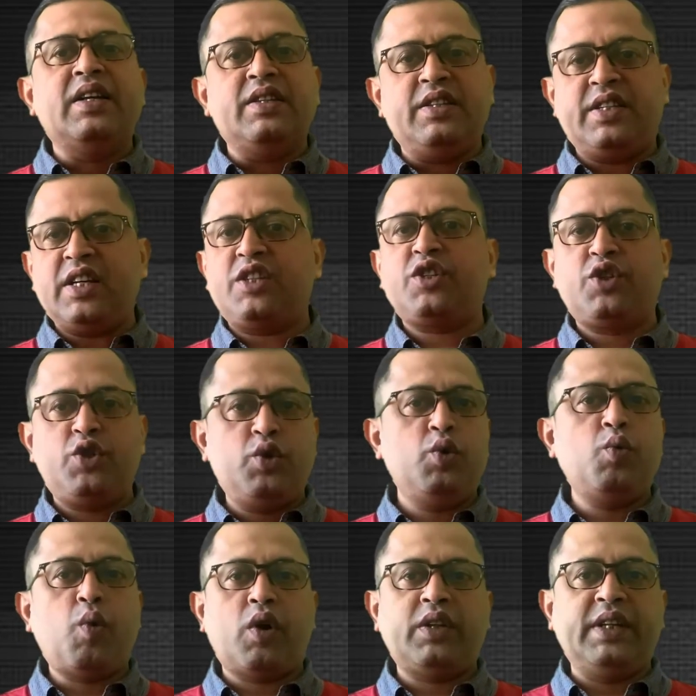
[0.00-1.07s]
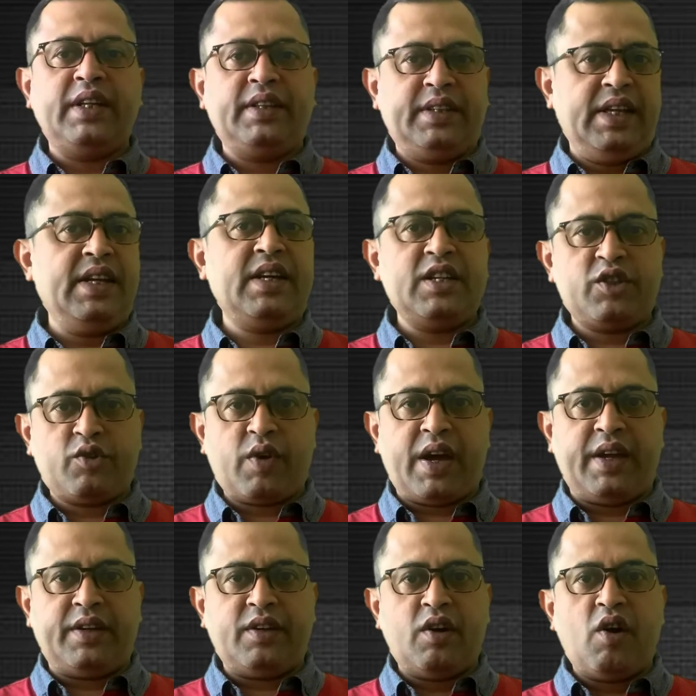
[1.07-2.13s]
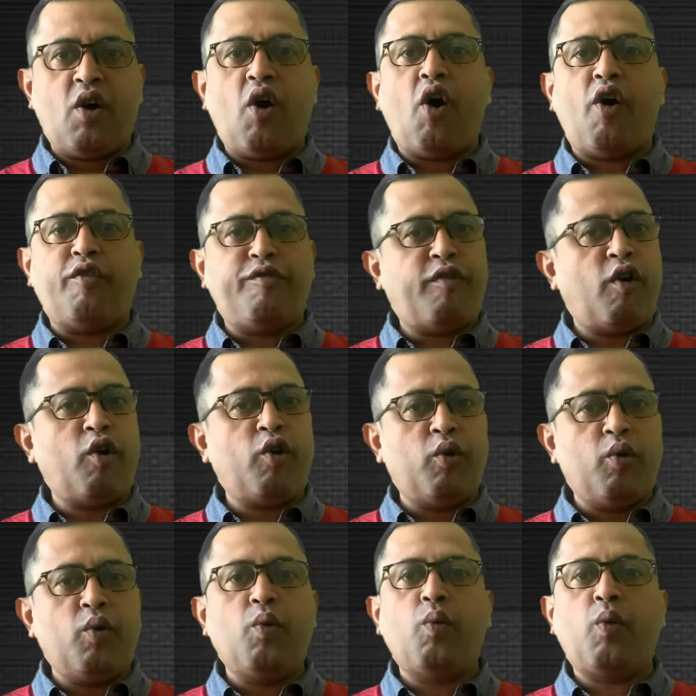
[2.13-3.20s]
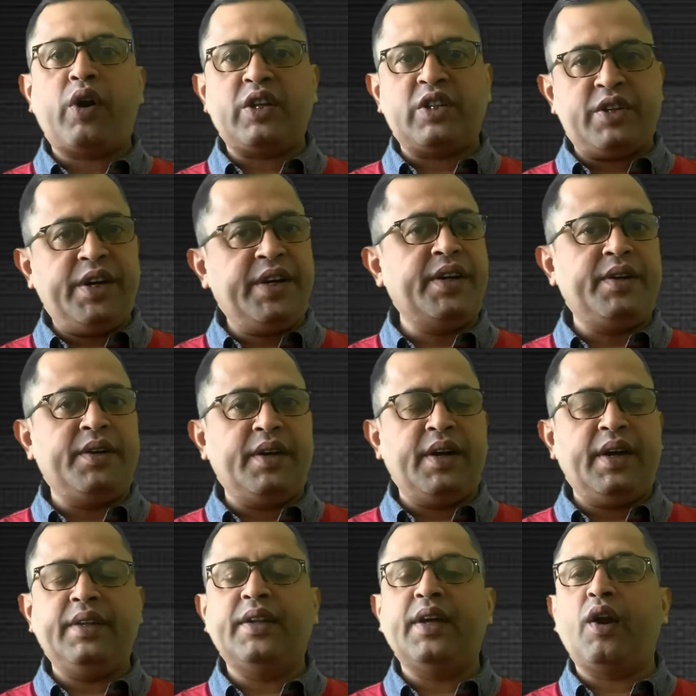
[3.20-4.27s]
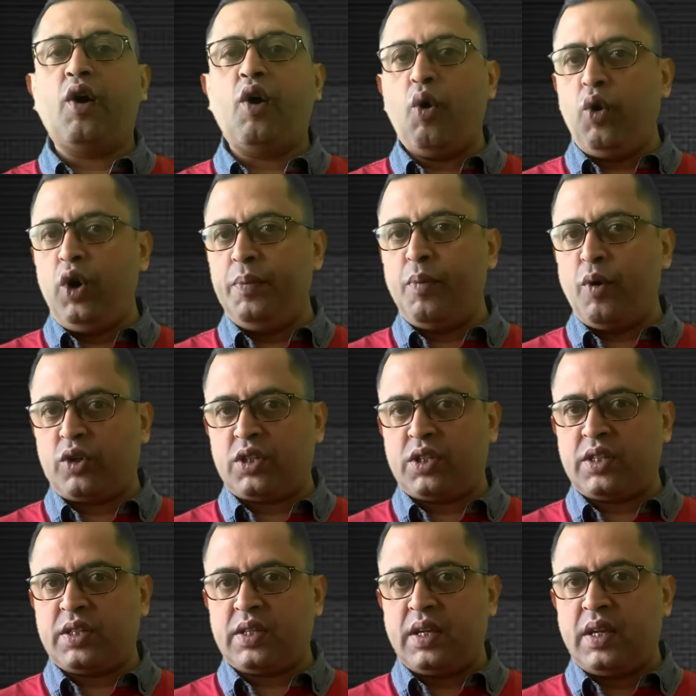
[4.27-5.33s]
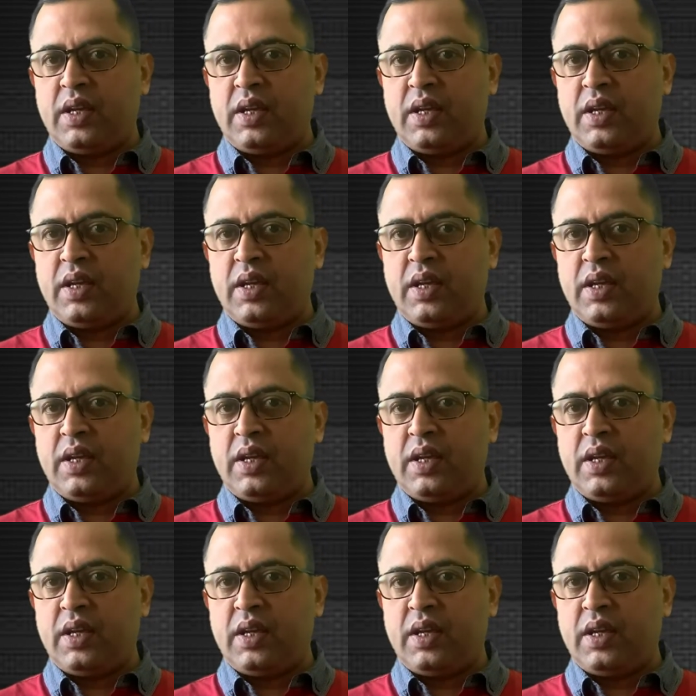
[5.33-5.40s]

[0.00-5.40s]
just do what they think is right or follow what is written in their holy books.